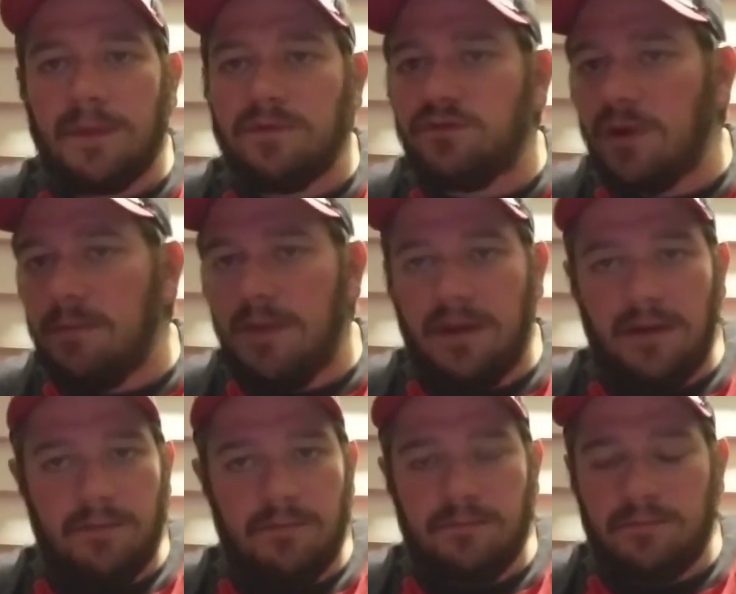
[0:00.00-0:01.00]
Straight
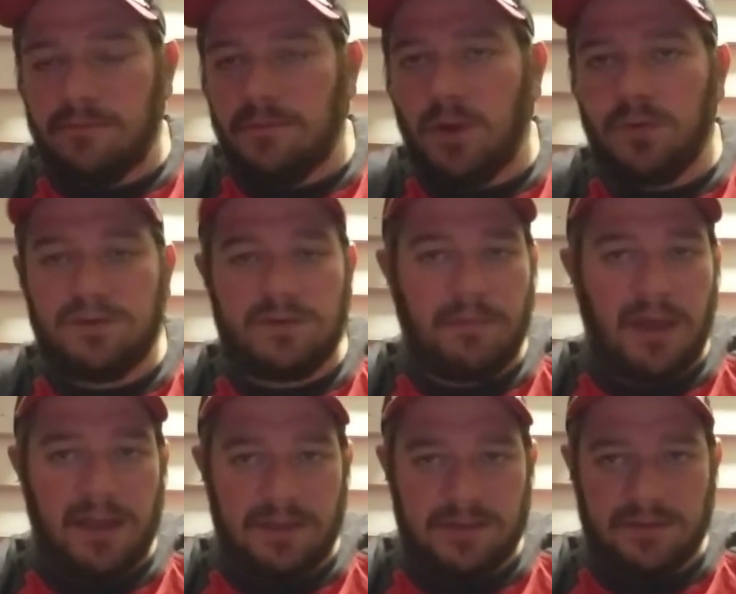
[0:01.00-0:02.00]
medium, no
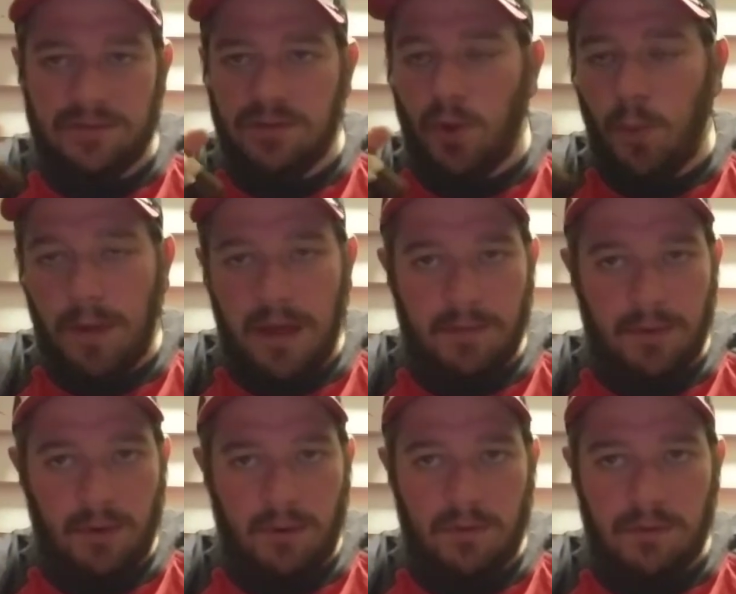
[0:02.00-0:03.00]
spice, no
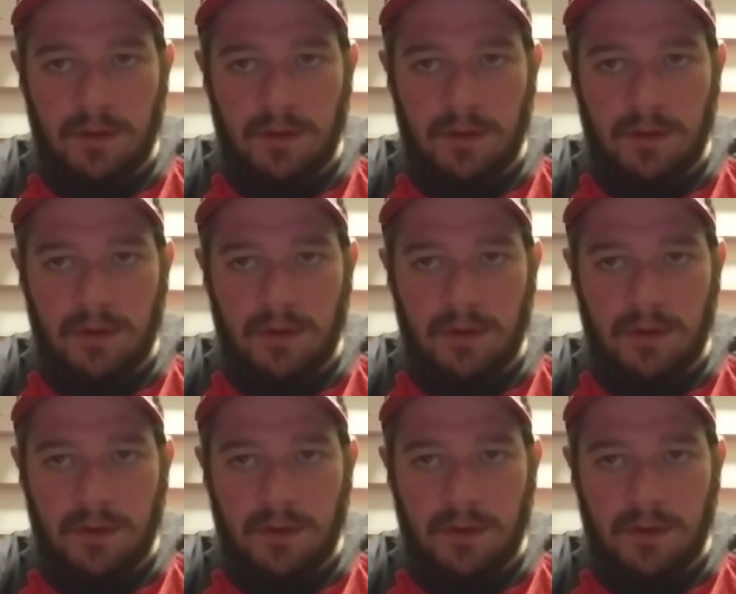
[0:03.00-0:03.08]
pepper,